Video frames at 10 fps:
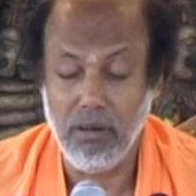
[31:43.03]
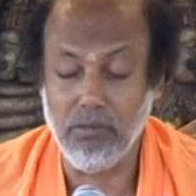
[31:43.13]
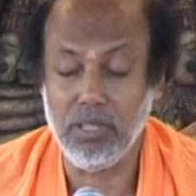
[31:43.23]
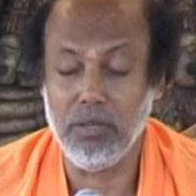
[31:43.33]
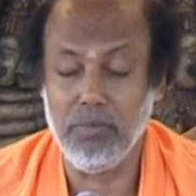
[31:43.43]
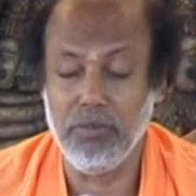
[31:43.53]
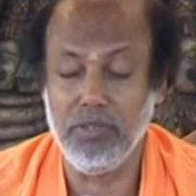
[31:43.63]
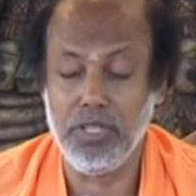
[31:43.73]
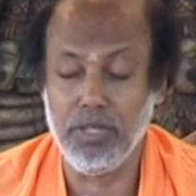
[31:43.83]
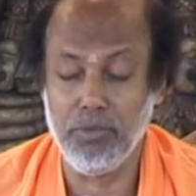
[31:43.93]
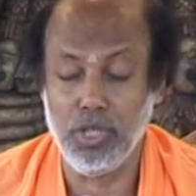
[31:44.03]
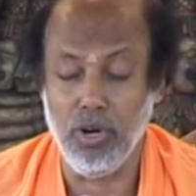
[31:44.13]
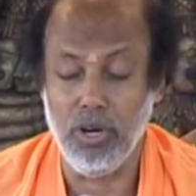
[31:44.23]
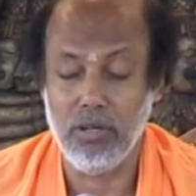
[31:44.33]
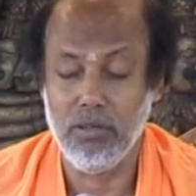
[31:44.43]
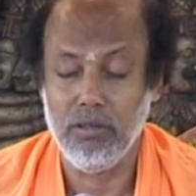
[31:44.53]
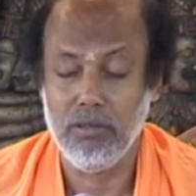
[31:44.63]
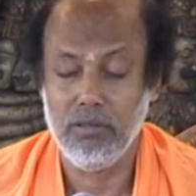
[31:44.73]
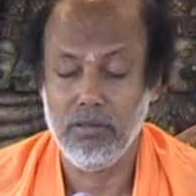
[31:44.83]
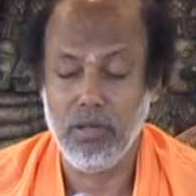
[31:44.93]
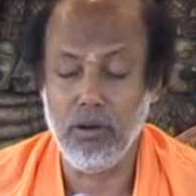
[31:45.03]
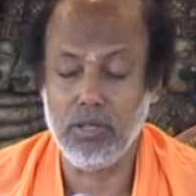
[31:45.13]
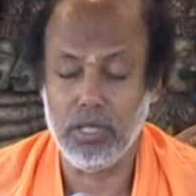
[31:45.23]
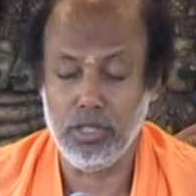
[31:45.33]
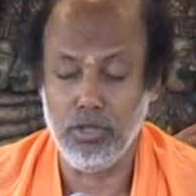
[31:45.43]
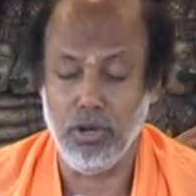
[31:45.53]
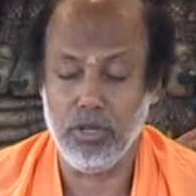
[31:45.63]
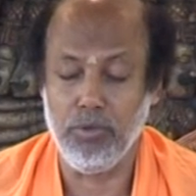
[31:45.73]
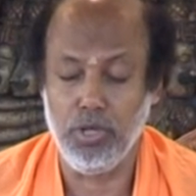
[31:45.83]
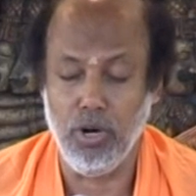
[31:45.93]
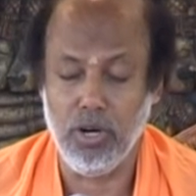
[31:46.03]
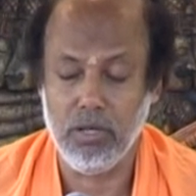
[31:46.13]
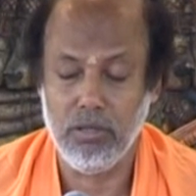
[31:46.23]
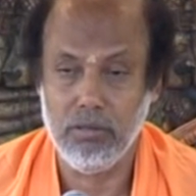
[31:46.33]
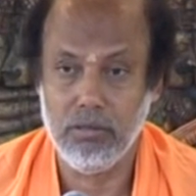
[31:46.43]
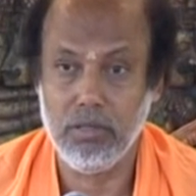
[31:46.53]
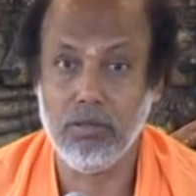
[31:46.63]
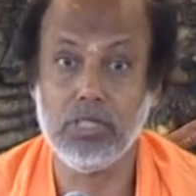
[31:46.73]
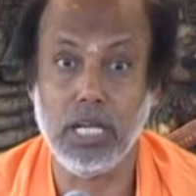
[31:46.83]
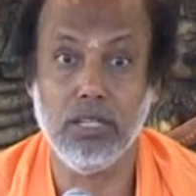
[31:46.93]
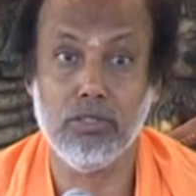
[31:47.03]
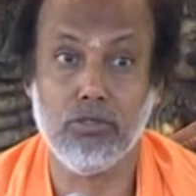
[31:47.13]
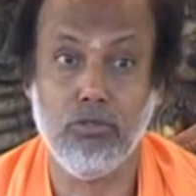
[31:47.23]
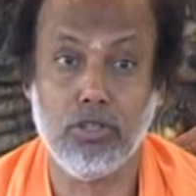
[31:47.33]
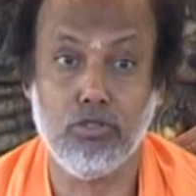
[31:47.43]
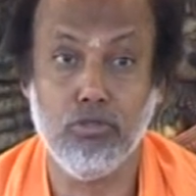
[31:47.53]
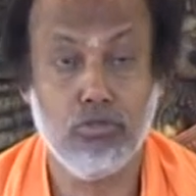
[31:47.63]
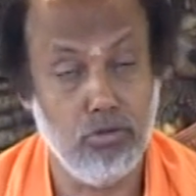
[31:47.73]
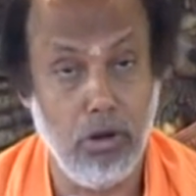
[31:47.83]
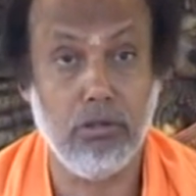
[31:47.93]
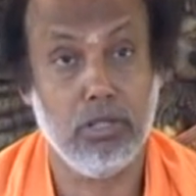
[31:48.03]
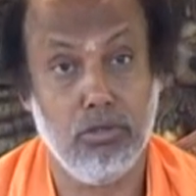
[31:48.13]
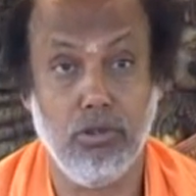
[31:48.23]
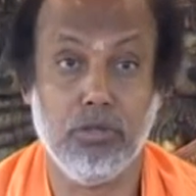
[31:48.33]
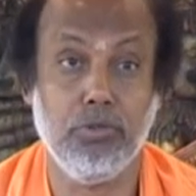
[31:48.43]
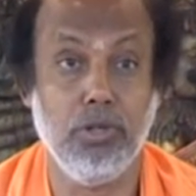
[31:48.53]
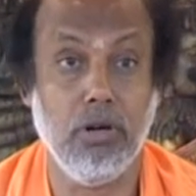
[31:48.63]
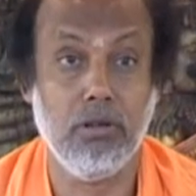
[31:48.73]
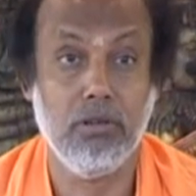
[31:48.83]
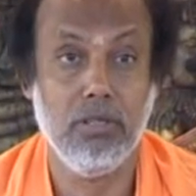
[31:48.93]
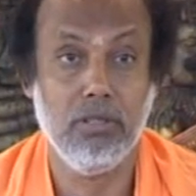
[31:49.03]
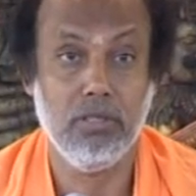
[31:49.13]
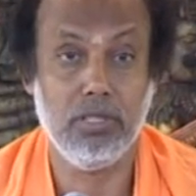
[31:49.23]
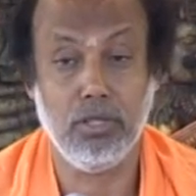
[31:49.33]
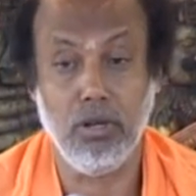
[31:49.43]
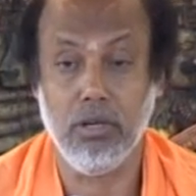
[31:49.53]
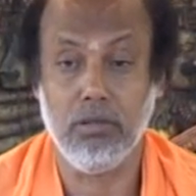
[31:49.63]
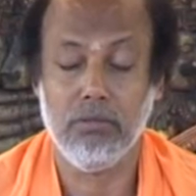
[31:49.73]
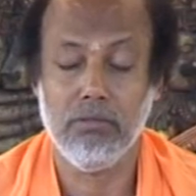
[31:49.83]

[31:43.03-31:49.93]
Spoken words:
How can be everything be God? How can the dog be God? No child doesn't know what to do. True, how can the dog be God? He's a dog.